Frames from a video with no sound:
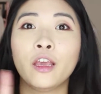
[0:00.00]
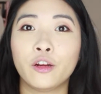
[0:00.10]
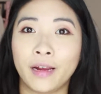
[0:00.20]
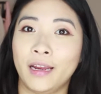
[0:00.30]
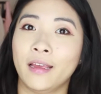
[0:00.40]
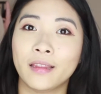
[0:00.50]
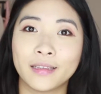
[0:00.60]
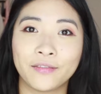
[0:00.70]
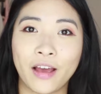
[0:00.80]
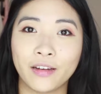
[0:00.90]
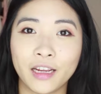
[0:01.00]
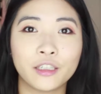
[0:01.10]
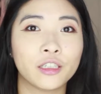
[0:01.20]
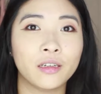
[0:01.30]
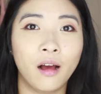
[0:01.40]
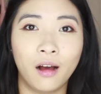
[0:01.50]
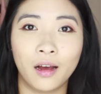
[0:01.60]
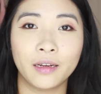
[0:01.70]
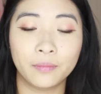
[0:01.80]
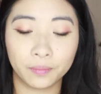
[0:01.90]
grading this foundation
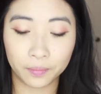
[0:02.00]
on.